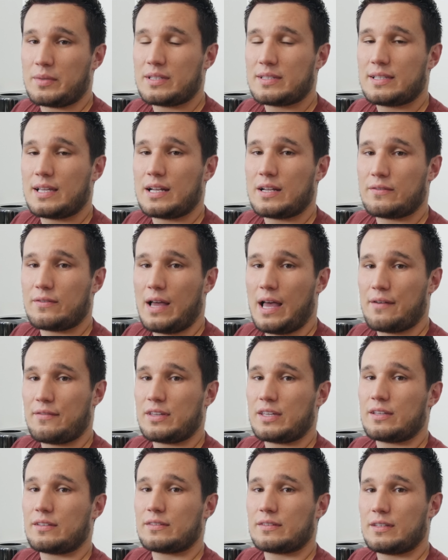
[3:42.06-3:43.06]
Instead of
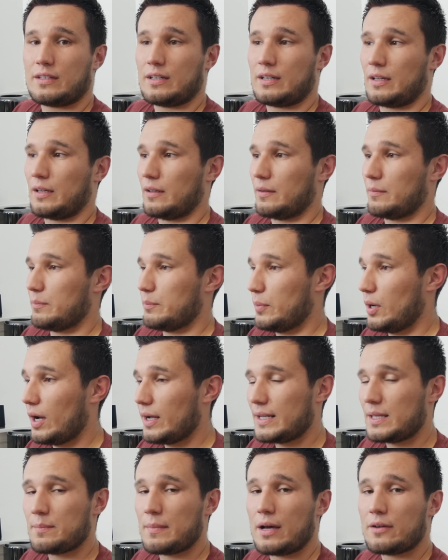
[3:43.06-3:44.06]
having the
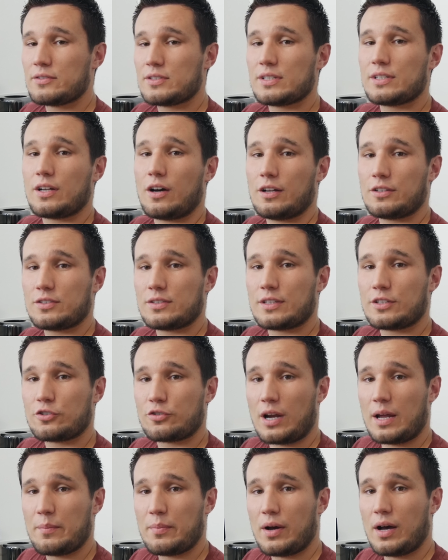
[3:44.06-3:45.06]
body mounted onto the
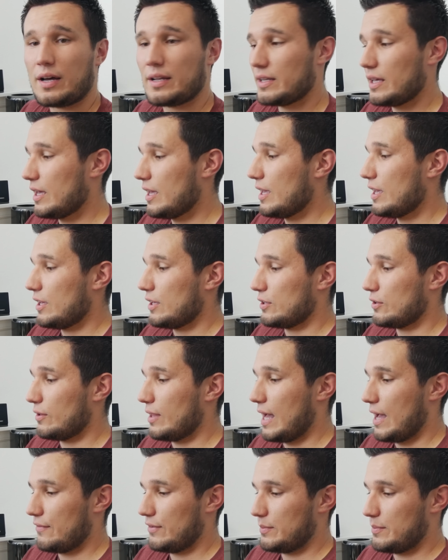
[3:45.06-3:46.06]
tripod,
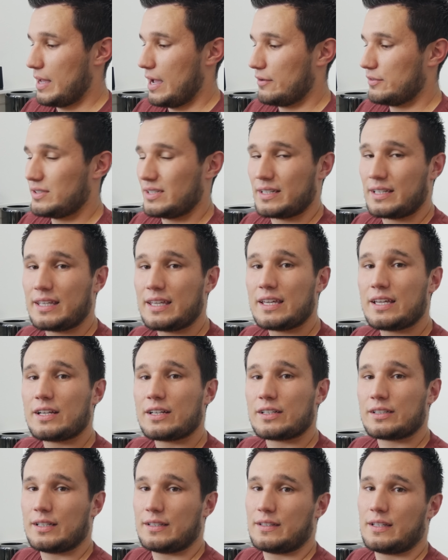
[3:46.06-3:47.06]
you'll have it mounted
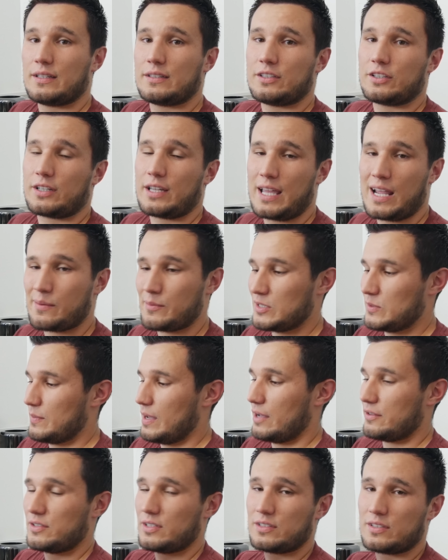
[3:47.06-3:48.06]
here, and then your camera's
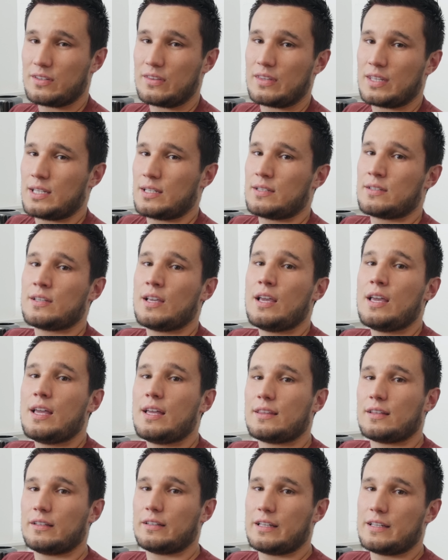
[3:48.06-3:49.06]
mounted to this,
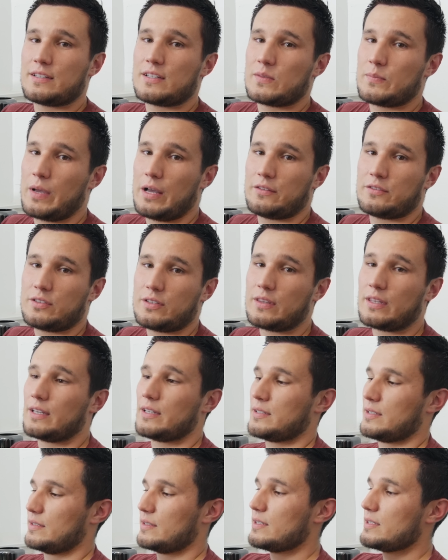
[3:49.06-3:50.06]
the lens is mounted to
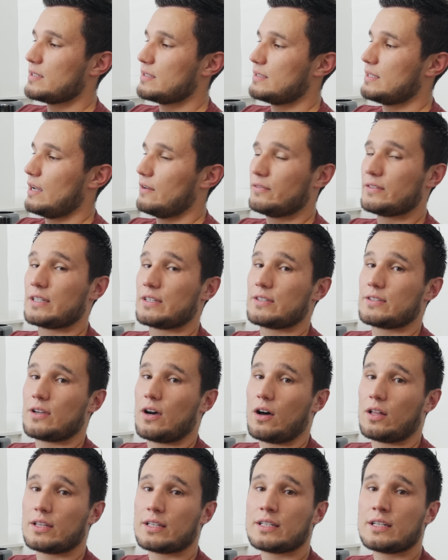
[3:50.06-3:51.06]
this, and this is definitely
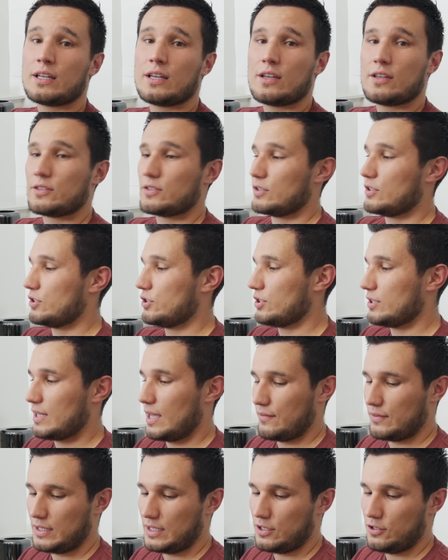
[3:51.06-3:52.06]
solid, so you shouldn't
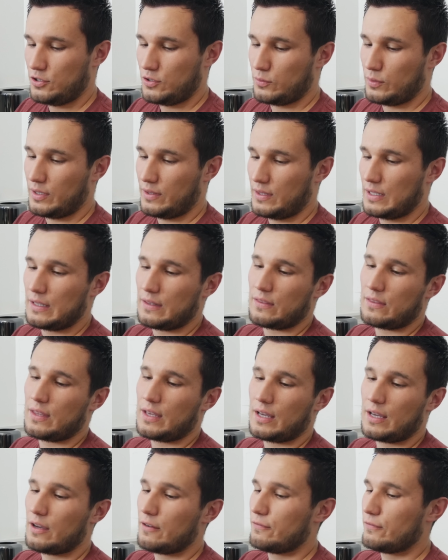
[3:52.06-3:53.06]
have an issue with it.
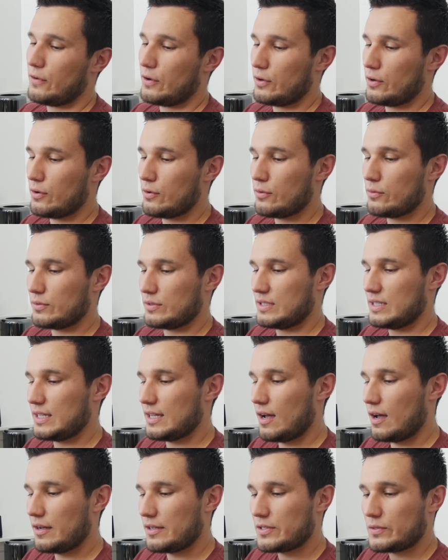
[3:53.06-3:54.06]
The
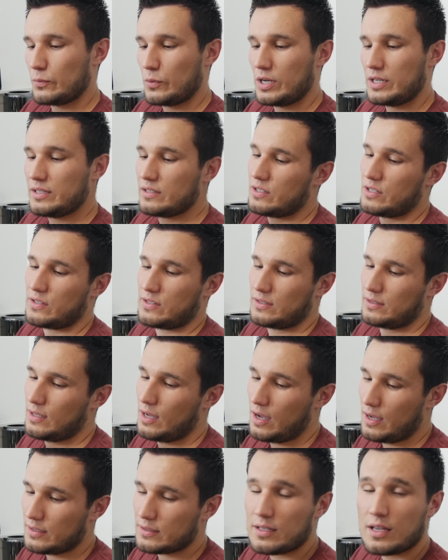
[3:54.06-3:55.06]
Fotodiox one does
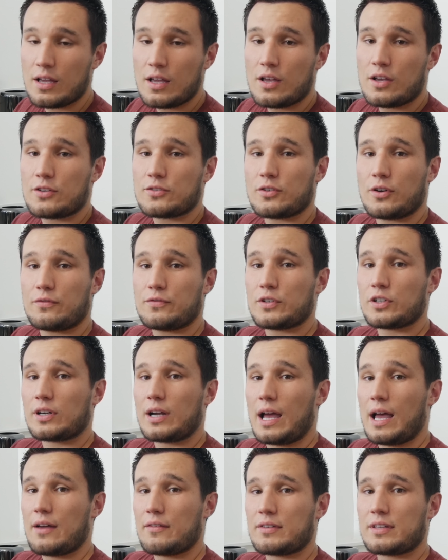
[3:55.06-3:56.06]
not, so if you're
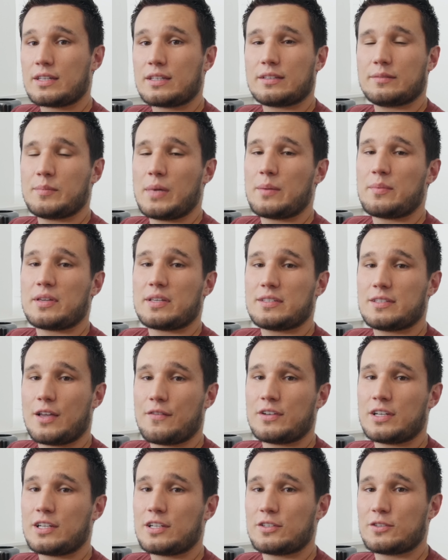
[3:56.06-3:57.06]
having maybe a
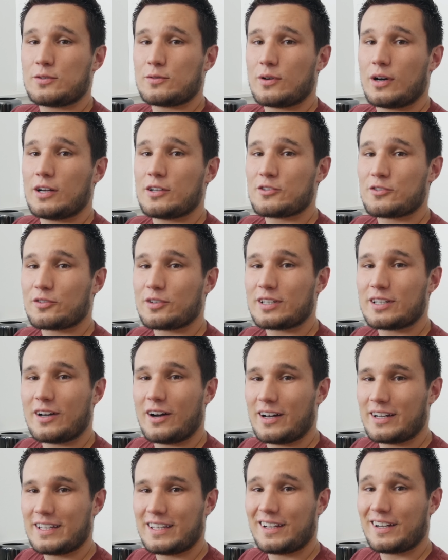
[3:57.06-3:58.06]
seventy to two hundred
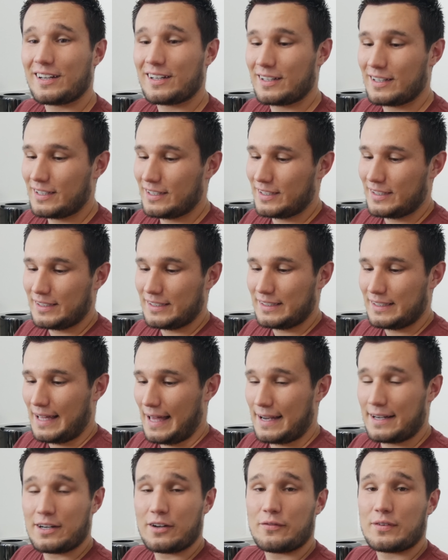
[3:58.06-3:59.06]
on here,
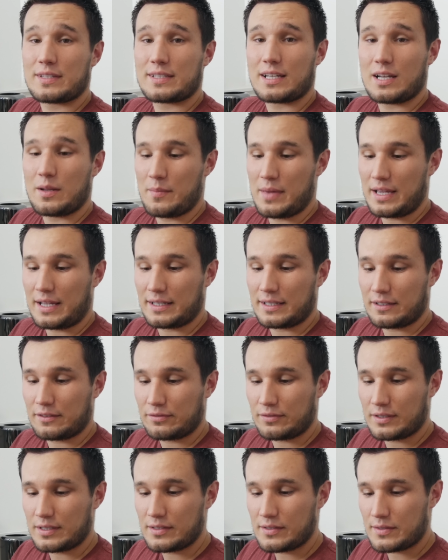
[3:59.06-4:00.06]
I don't know if it's going to make a
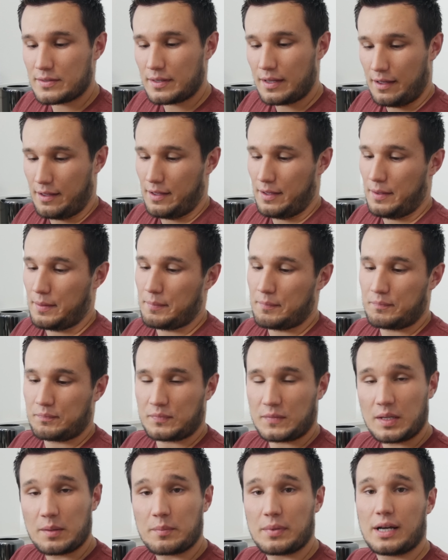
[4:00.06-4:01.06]
difference, um,
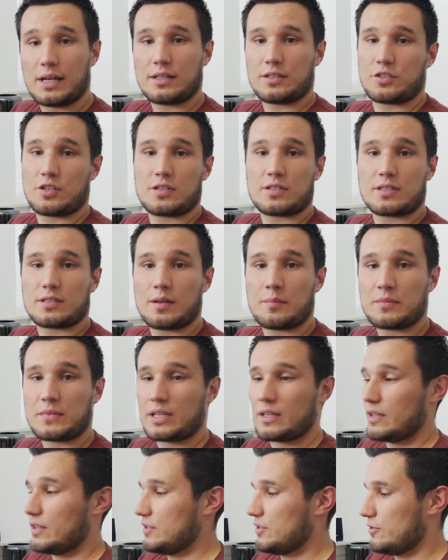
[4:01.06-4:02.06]
but just
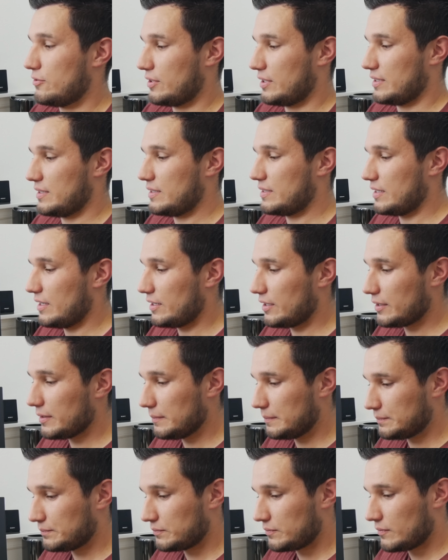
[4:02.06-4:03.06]
something else to consider.